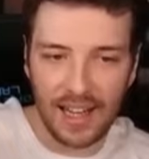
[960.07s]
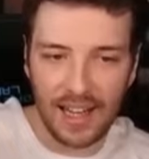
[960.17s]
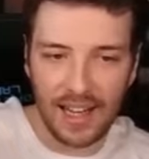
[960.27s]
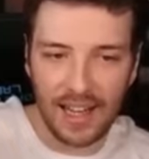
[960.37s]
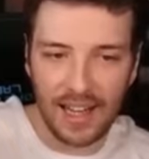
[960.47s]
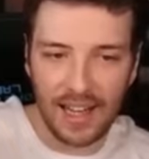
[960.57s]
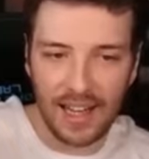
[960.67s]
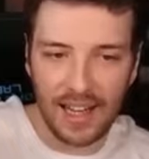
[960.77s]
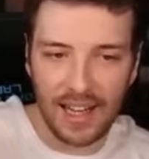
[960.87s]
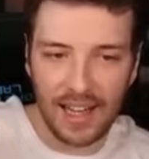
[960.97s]

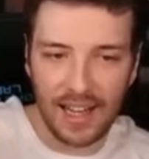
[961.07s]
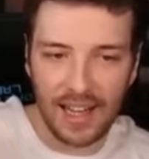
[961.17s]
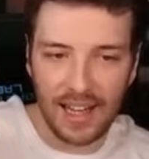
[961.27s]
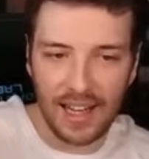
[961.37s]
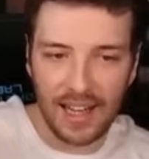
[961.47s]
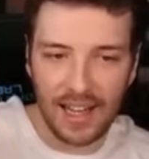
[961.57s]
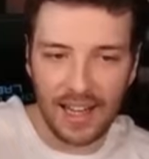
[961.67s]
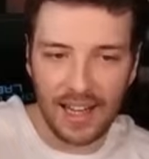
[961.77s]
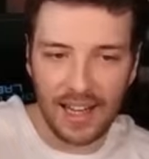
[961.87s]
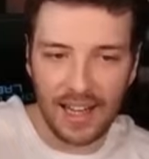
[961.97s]

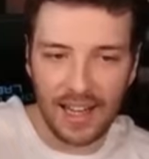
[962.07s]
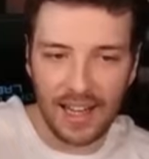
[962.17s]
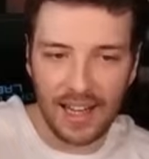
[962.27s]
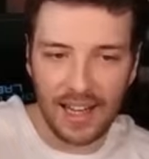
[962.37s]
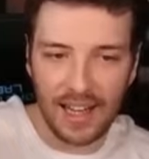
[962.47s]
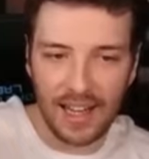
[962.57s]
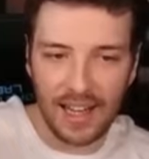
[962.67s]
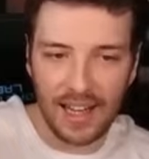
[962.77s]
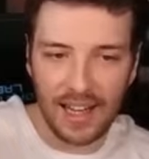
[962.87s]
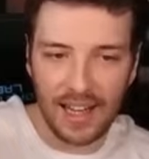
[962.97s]
(not speaking)